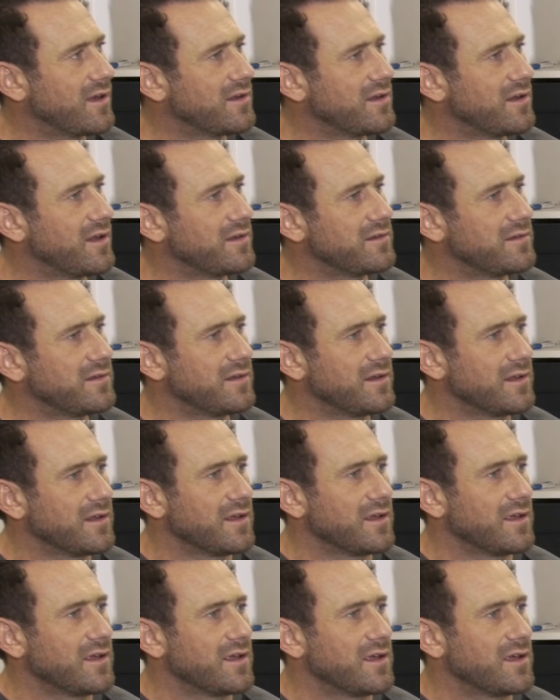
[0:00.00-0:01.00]
And
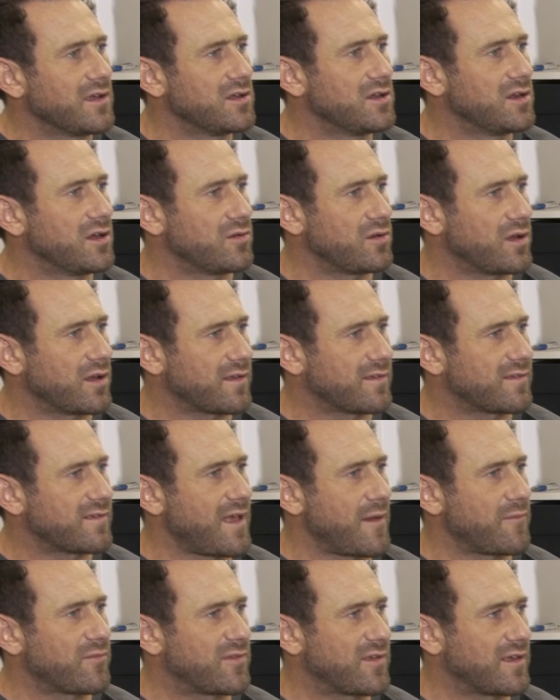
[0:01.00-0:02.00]
you know,
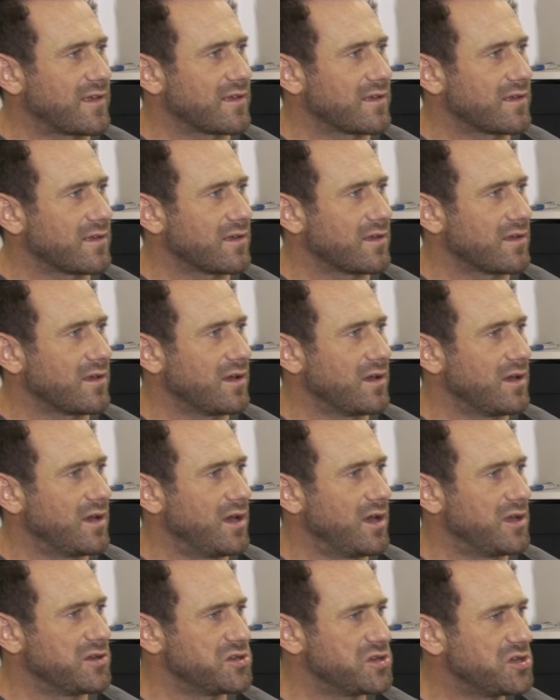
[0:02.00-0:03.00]
accepting
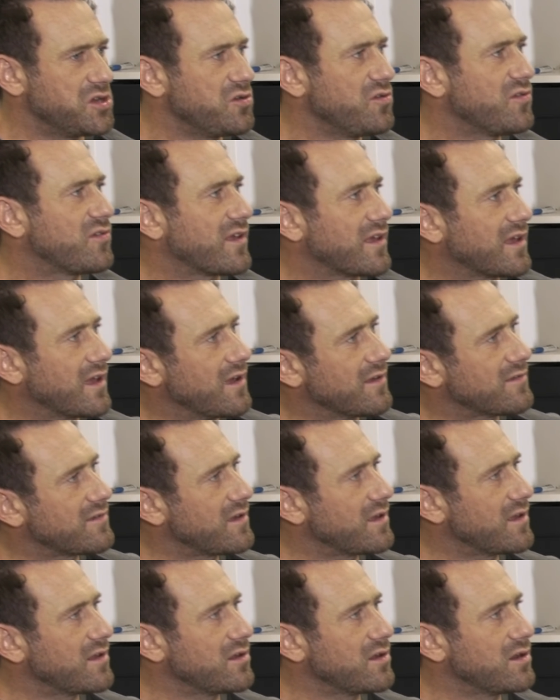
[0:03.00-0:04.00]
and using it as
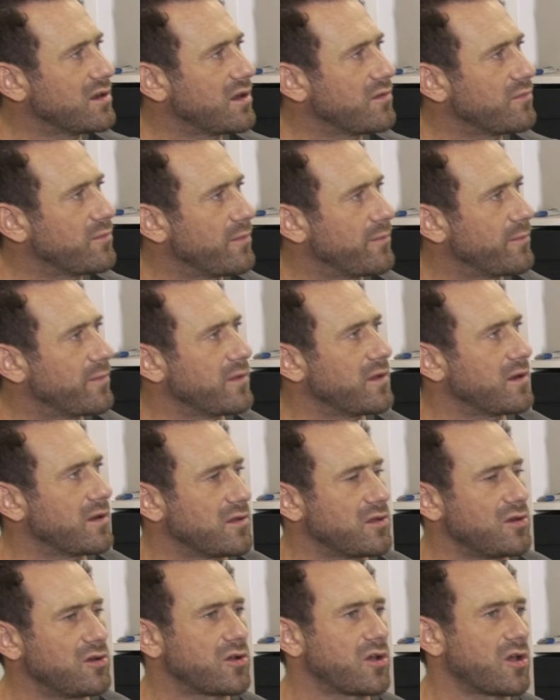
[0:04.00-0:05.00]

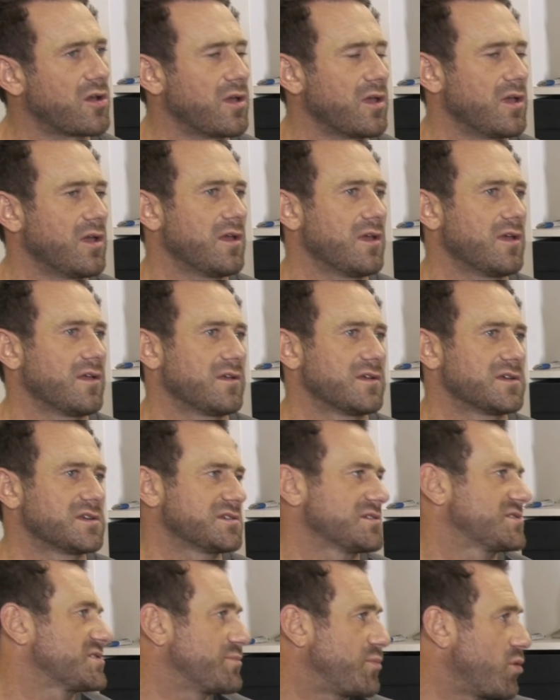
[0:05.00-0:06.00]
you look at
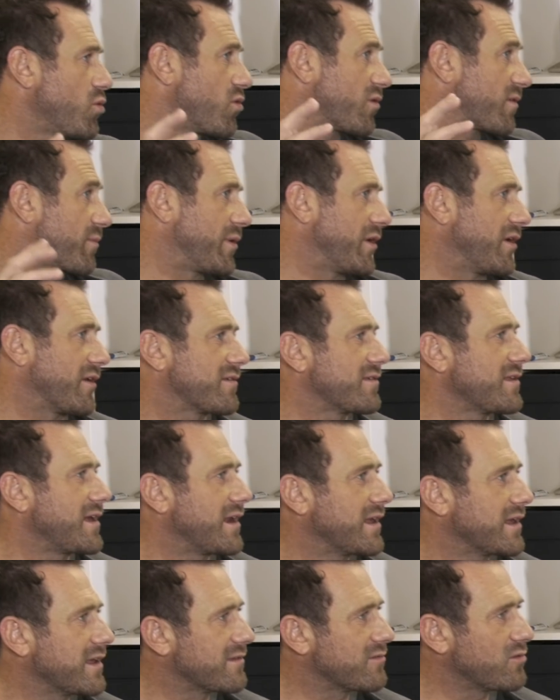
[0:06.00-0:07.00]
sports
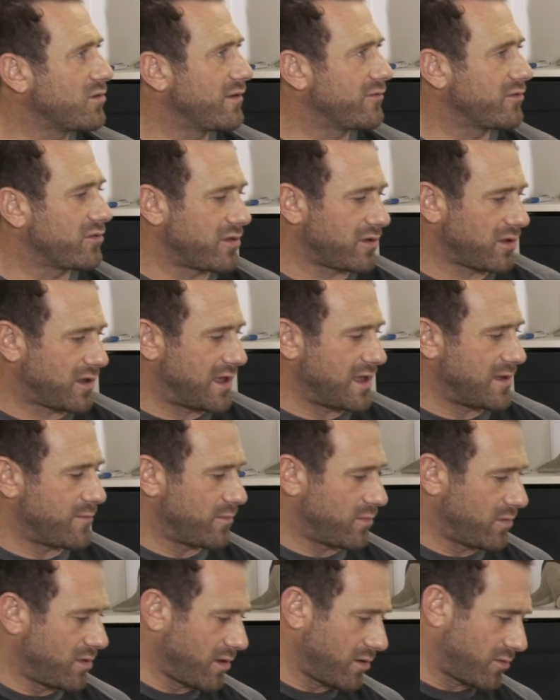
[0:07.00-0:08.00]
personalities, whatever,
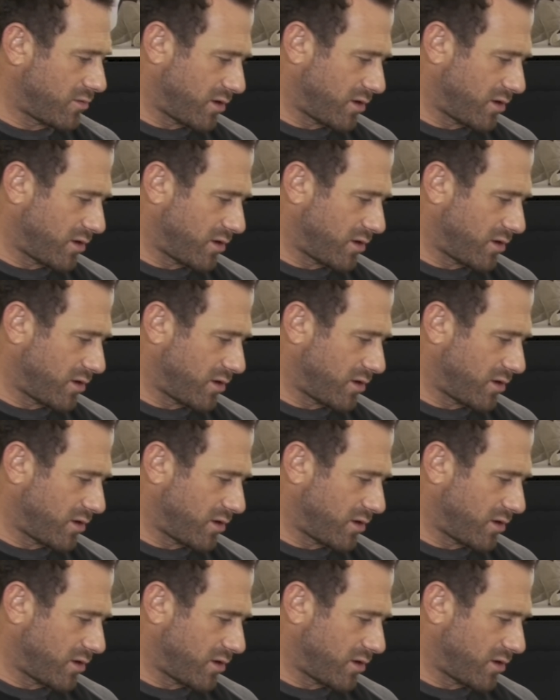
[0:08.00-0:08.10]
they